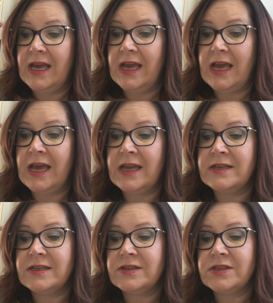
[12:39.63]

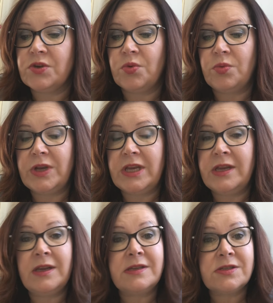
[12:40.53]
And so
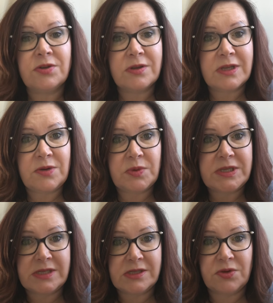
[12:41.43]
we certainly would
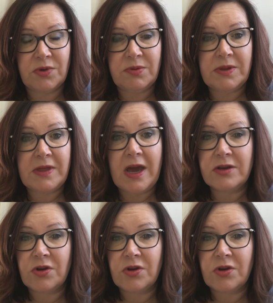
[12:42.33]
disagree with that.